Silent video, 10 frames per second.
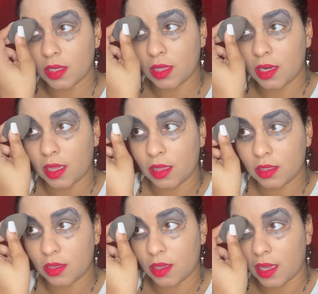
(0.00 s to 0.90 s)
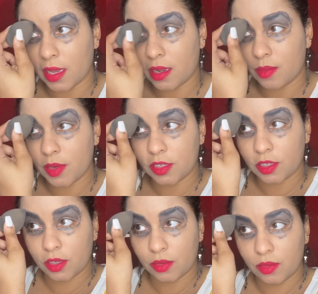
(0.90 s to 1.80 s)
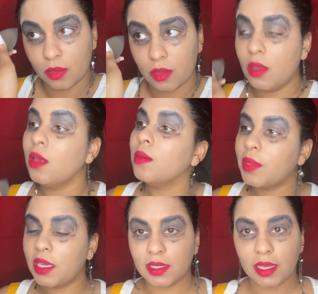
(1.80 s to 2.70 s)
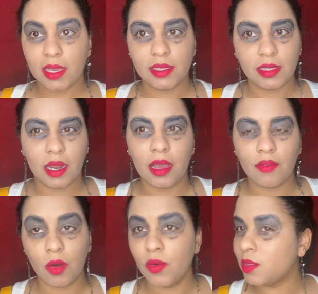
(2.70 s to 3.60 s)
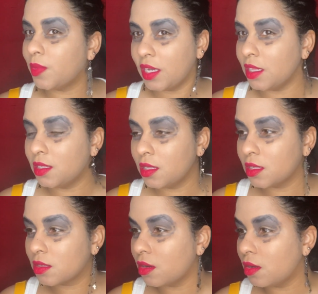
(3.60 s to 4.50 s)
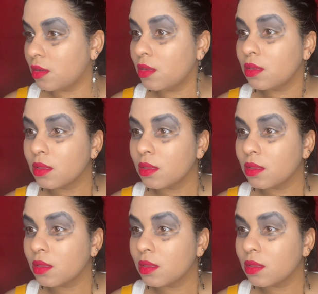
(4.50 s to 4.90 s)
And then I looked online at a bunch, too. Because, like I said, I've always been into the skull.